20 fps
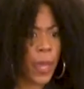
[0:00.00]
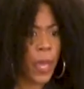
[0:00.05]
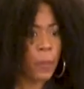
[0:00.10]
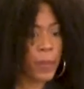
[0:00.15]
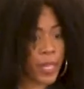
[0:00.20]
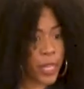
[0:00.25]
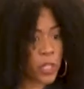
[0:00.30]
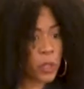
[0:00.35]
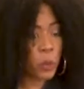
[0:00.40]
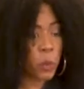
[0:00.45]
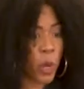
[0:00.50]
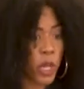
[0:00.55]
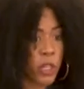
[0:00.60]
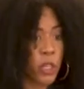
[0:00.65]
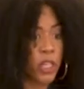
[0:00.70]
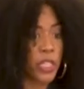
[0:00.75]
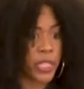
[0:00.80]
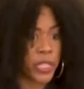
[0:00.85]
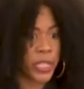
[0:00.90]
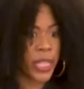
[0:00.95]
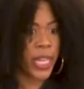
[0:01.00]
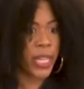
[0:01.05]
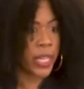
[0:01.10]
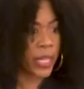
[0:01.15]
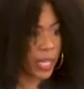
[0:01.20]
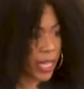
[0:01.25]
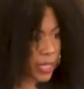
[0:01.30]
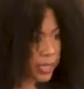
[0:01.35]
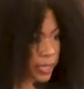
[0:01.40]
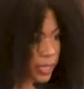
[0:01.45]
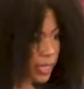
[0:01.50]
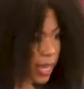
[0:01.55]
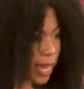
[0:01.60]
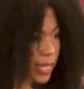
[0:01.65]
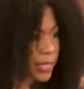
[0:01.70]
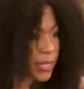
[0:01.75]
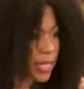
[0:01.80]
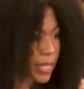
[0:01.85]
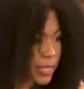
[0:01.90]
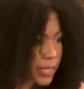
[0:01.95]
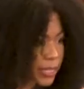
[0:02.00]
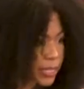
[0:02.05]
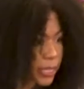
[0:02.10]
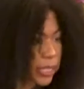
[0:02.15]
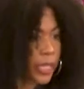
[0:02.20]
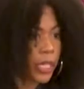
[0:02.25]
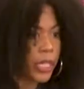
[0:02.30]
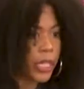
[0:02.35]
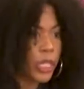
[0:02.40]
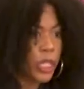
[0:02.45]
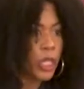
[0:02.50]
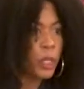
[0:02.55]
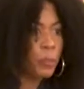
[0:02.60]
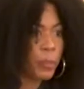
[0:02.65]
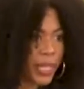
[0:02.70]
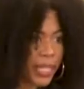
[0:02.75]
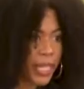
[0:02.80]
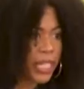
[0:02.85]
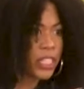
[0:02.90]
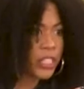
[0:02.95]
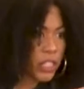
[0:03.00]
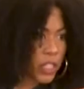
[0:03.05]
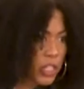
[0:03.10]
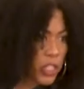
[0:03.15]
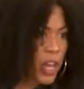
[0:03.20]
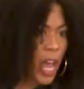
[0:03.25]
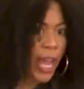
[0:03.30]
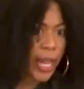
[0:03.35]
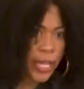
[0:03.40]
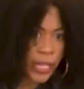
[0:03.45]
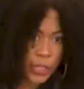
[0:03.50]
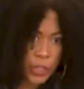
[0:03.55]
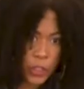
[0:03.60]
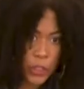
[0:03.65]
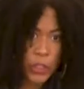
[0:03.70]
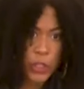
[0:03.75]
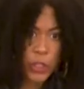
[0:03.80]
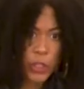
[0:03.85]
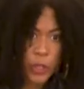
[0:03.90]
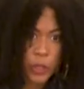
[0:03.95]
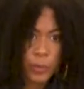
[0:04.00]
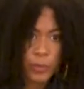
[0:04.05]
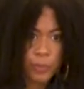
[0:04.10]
Because what you're seeing is the identity begin to change.